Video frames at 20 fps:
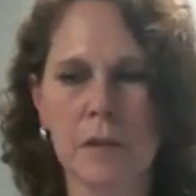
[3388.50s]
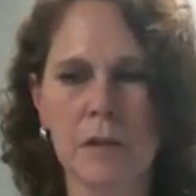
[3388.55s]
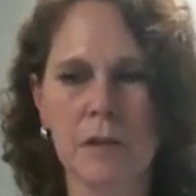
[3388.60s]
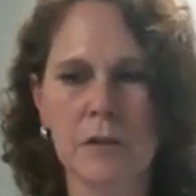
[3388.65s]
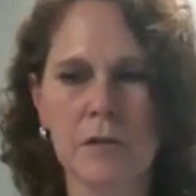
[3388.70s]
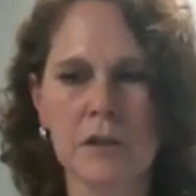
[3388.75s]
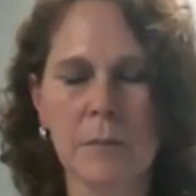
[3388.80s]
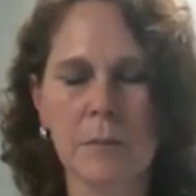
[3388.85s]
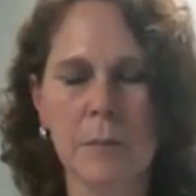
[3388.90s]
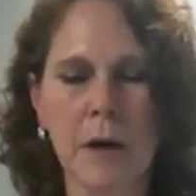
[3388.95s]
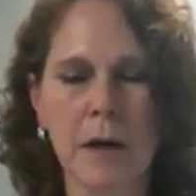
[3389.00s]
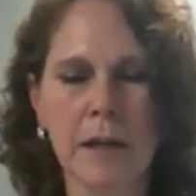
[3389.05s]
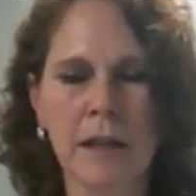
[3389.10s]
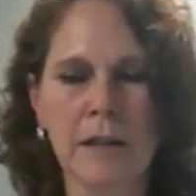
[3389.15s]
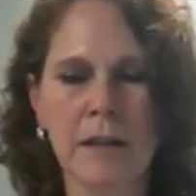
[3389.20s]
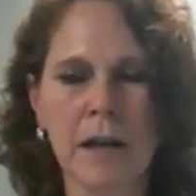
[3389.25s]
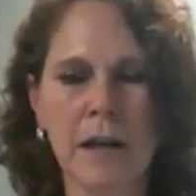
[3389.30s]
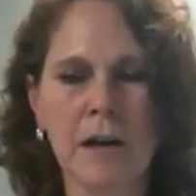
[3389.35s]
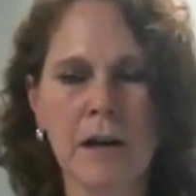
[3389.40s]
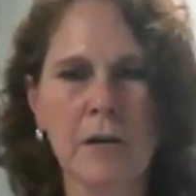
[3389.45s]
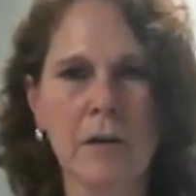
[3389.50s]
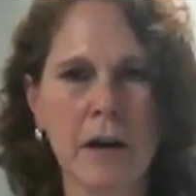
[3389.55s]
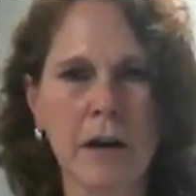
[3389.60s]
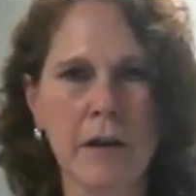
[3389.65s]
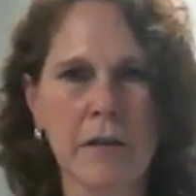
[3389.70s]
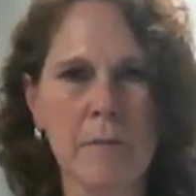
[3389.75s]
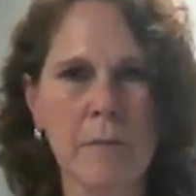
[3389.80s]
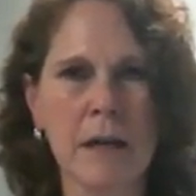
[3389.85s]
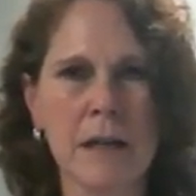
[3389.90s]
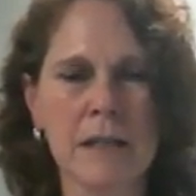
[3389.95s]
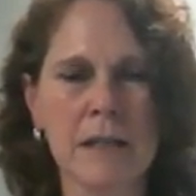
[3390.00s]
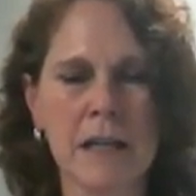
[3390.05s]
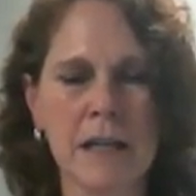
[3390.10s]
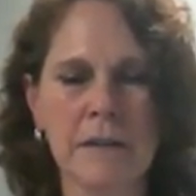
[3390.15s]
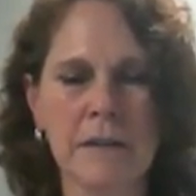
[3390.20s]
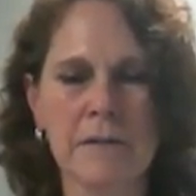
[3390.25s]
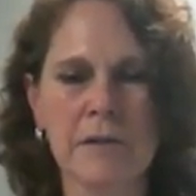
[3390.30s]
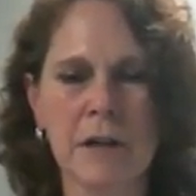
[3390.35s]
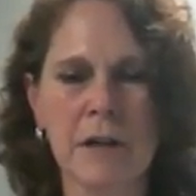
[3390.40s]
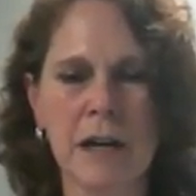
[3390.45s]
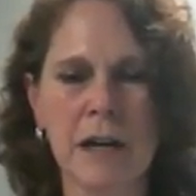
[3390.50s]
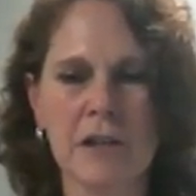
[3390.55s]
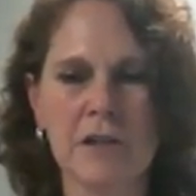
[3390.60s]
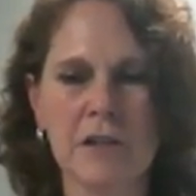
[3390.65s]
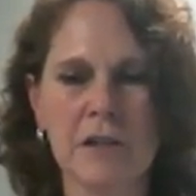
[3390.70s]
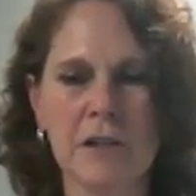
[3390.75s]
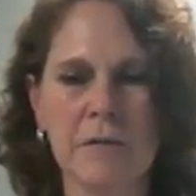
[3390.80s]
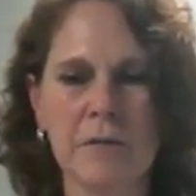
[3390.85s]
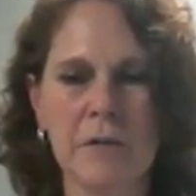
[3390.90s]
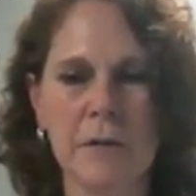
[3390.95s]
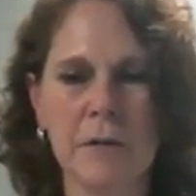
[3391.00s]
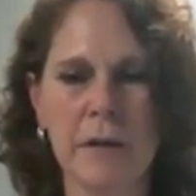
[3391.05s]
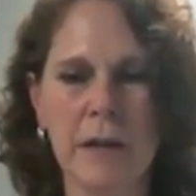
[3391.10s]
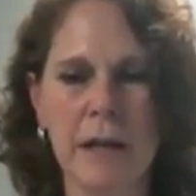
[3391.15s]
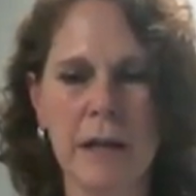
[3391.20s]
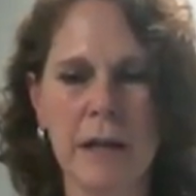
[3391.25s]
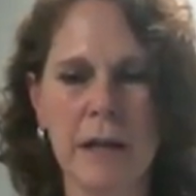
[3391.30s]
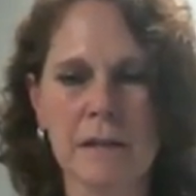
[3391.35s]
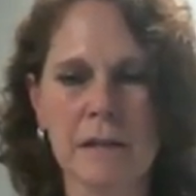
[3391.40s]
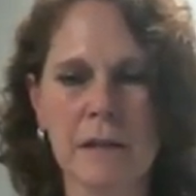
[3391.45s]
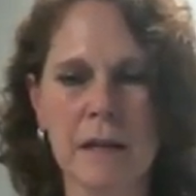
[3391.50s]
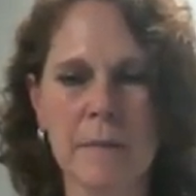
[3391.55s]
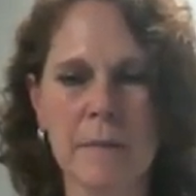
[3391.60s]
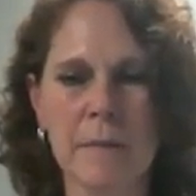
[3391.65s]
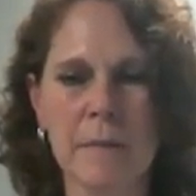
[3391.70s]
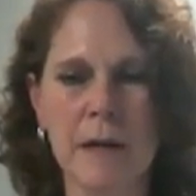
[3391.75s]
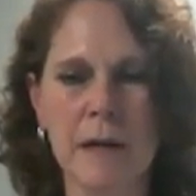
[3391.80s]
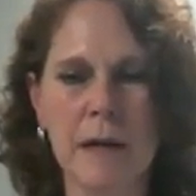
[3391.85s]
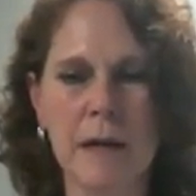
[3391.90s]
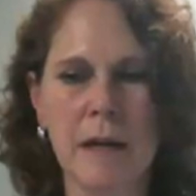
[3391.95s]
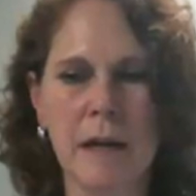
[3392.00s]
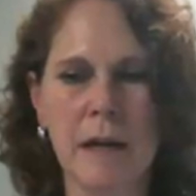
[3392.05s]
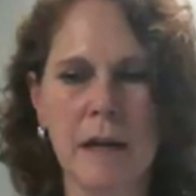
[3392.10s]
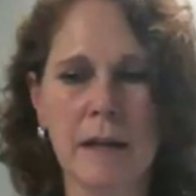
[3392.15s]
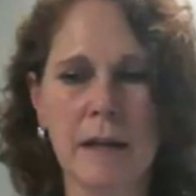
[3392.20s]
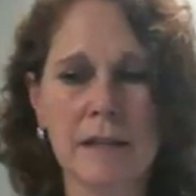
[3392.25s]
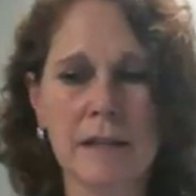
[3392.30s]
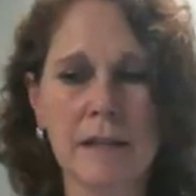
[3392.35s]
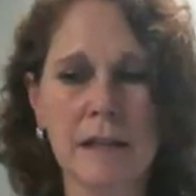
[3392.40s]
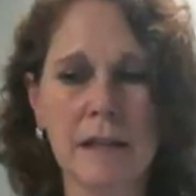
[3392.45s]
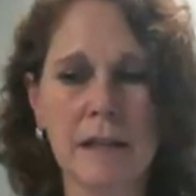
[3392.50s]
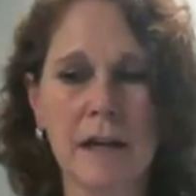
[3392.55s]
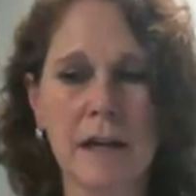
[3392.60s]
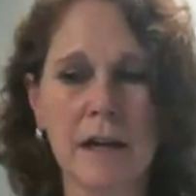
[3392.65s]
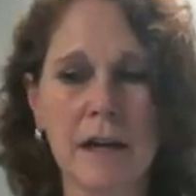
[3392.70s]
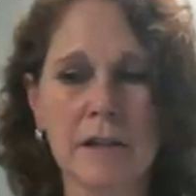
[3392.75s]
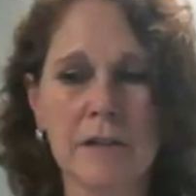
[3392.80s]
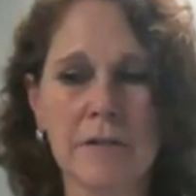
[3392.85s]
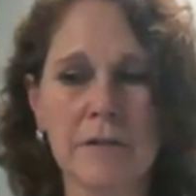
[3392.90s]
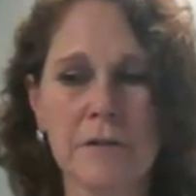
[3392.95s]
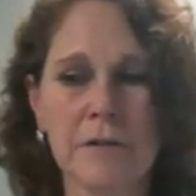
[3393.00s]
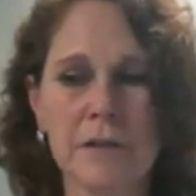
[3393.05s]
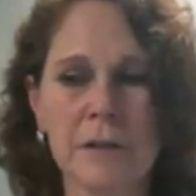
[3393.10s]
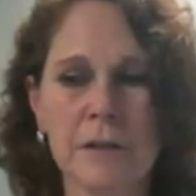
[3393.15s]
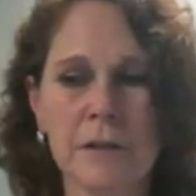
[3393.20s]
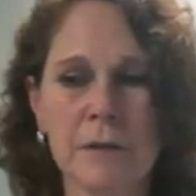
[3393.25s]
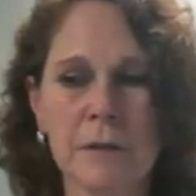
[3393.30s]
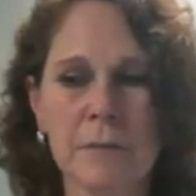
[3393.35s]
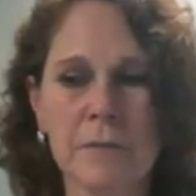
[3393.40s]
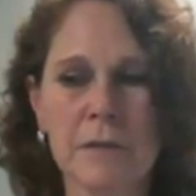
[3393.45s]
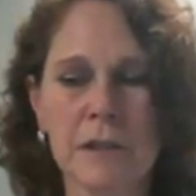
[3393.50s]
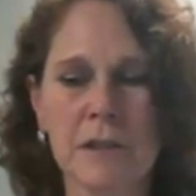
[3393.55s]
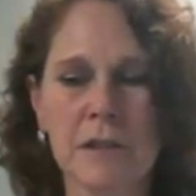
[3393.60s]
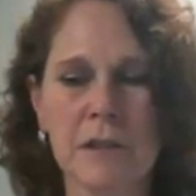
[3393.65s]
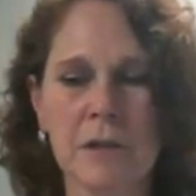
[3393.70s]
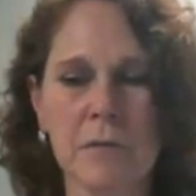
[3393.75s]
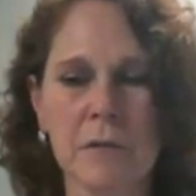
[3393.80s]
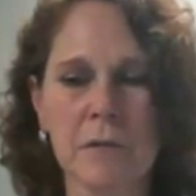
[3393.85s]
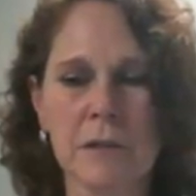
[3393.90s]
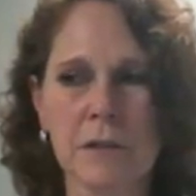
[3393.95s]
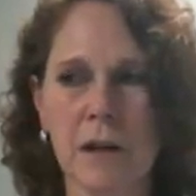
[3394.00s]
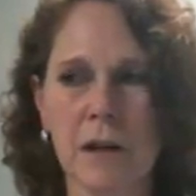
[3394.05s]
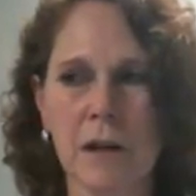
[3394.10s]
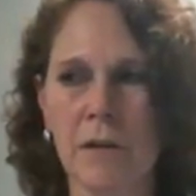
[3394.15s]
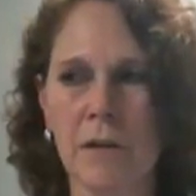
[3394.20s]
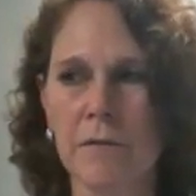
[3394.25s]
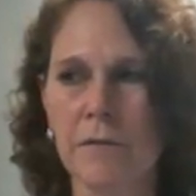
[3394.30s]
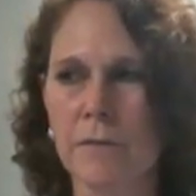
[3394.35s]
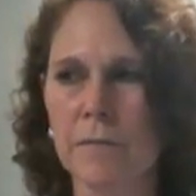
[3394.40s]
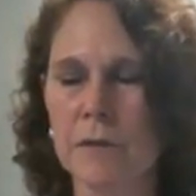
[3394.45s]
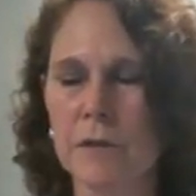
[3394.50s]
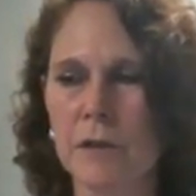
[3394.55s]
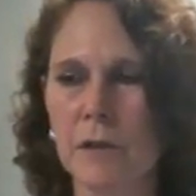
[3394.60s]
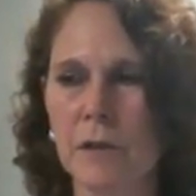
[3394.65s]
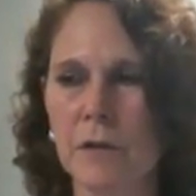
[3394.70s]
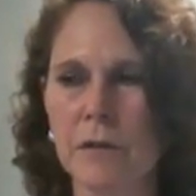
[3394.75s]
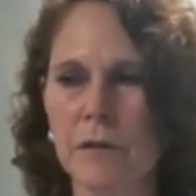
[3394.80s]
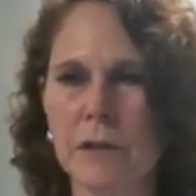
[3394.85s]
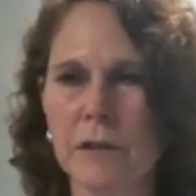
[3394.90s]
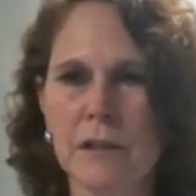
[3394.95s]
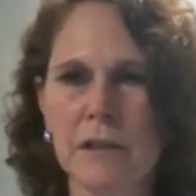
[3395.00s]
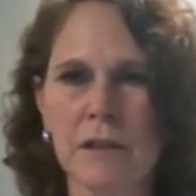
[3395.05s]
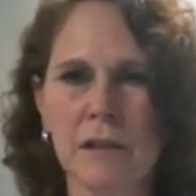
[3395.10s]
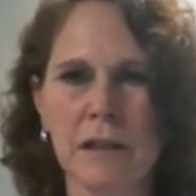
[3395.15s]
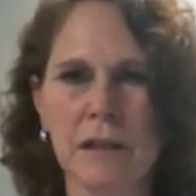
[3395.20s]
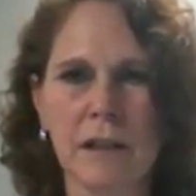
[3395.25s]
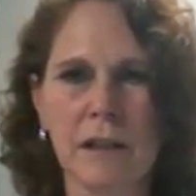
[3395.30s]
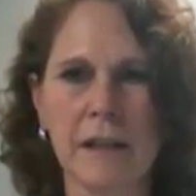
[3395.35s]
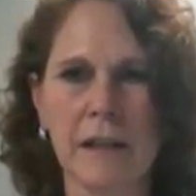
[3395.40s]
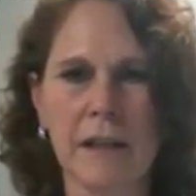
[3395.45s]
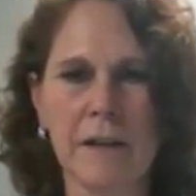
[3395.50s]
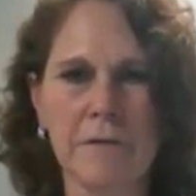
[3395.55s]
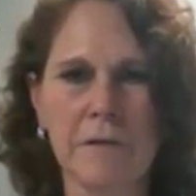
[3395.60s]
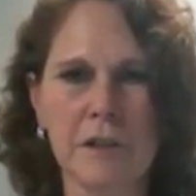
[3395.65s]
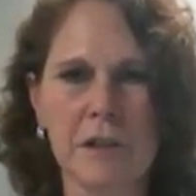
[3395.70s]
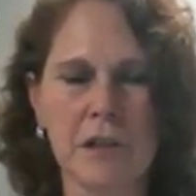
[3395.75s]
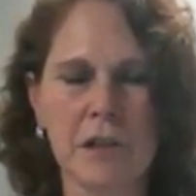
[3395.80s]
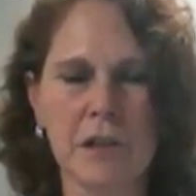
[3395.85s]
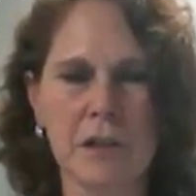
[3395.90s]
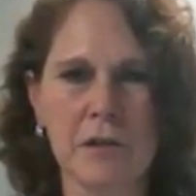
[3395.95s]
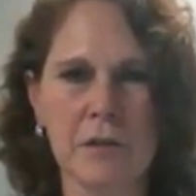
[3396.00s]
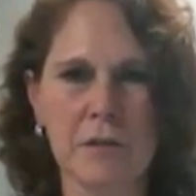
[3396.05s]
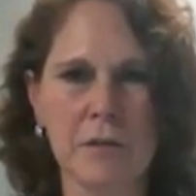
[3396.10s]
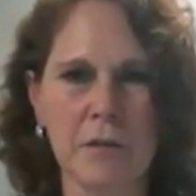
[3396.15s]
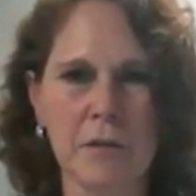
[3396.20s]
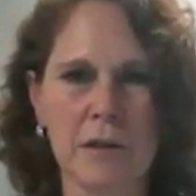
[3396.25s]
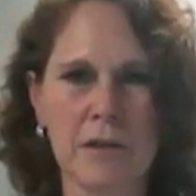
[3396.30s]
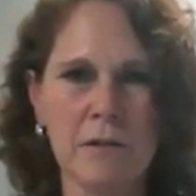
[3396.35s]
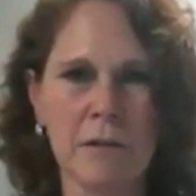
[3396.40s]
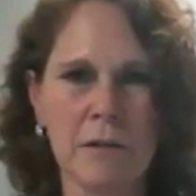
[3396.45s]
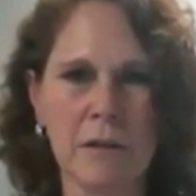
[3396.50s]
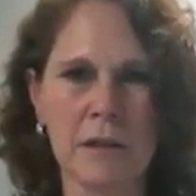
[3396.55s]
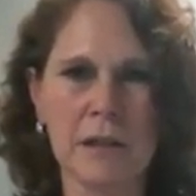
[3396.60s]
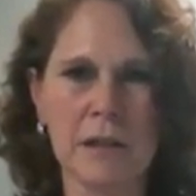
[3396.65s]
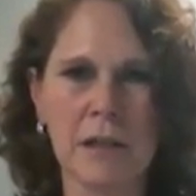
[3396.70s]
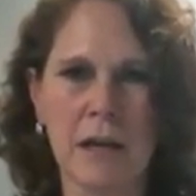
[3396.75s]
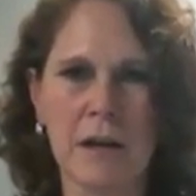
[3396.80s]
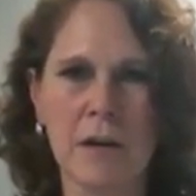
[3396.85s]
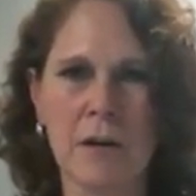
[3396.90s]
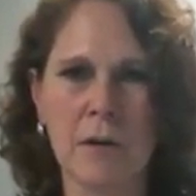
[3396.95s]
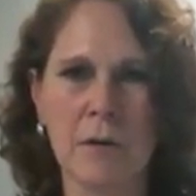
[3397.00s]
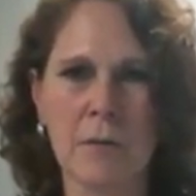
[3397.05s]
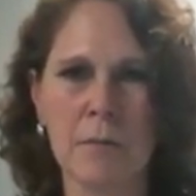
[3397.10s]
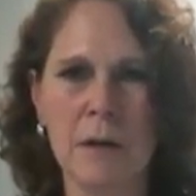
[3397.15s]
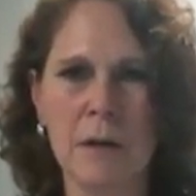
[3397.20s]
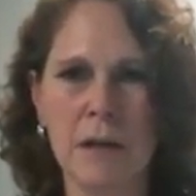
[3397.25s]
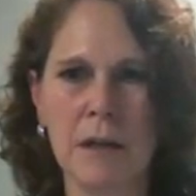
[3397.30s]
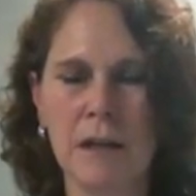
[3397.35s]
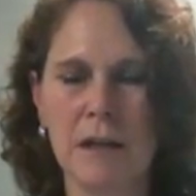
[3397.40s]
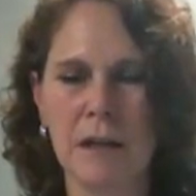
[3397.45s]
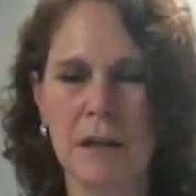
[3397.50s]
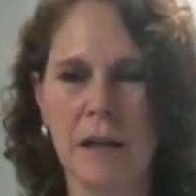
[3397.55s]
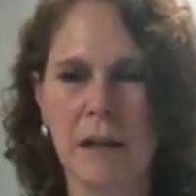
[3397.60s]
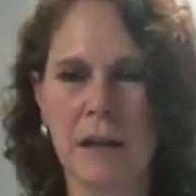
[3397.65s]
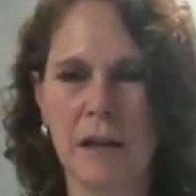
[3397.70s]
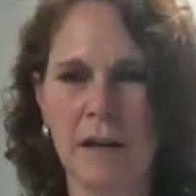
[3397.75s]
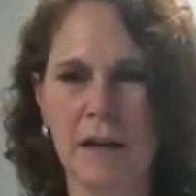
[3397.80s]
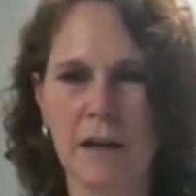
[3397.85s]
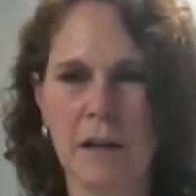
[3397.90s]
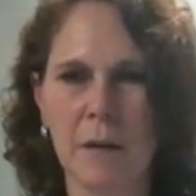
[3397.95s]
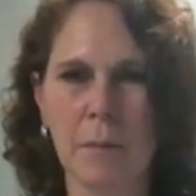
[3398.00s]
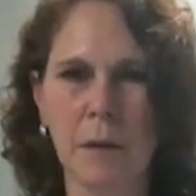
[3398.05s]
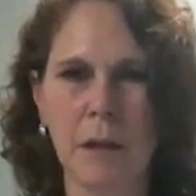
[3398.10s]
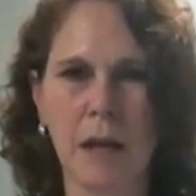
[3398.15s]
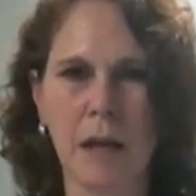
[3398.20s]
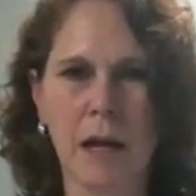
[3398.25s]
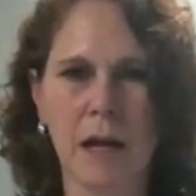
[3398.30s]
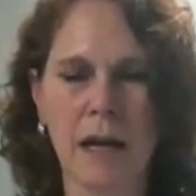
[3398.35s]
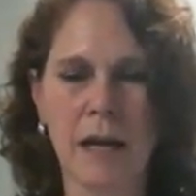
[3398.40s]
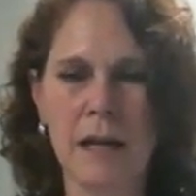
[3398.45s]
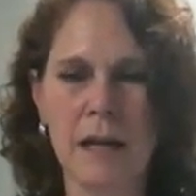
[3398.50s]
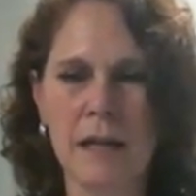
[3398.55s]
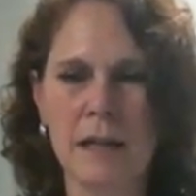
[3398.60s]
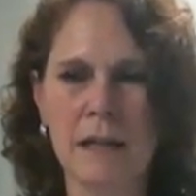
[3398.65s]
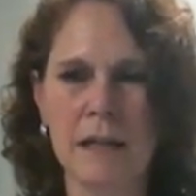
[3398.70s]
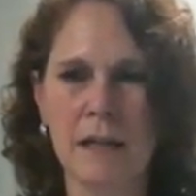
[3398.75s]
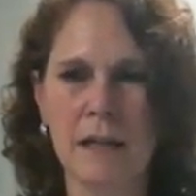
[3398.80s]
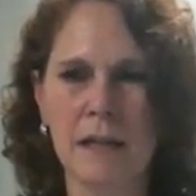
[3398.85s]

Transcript: Use the parking lot or other meditative strategies if you can't sleep, and see a doctor for symptoms that don't resolve. So this is a little gift to you that you can take home and apply.